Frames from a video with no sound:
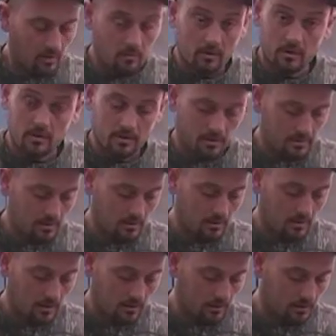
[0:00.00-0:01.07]
we're going to cut
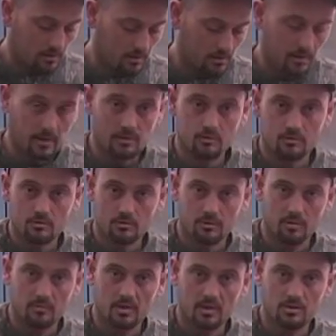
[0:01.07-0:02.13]
the actual
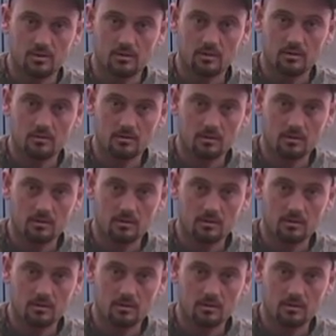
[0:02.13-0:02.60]
screen mesh here